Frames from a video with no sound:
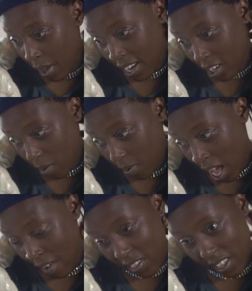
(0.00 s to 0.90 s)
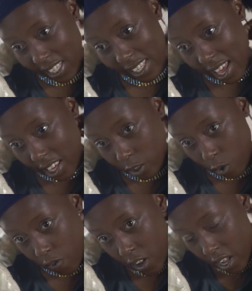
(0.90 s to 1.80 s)
we end up having this like
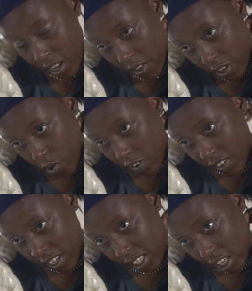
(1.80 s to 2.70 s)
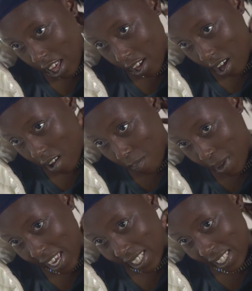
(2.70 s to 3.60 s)
sort of, not even I say like cut and
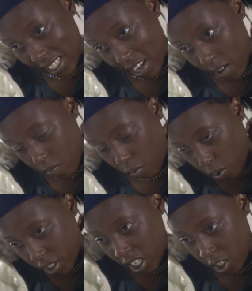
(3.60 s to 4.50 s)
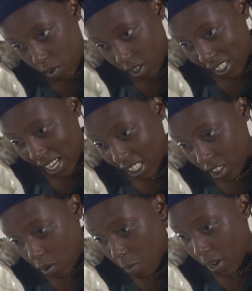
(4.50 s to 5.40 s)
paste quotation mark aesthetic
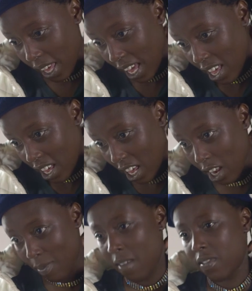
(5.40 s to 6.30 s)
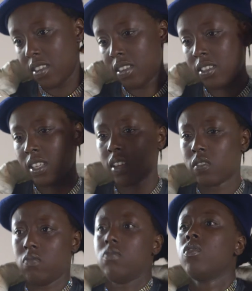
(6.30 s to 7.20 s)
to it, but like end up having this like
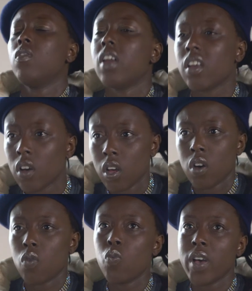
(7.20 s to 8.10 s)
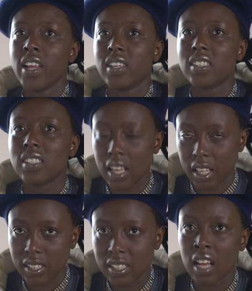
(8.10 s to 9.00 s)
sort of like weird
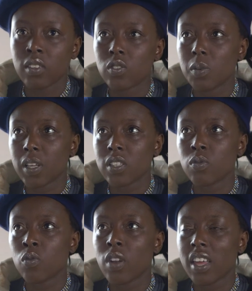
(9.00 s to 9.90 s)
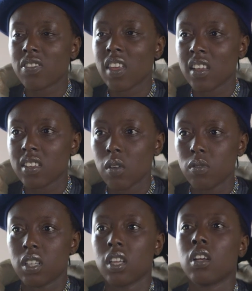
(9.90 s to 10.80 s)
like sound to it, because it was all like things that
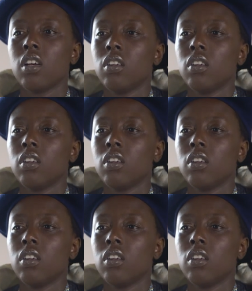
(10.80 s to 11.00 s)
was like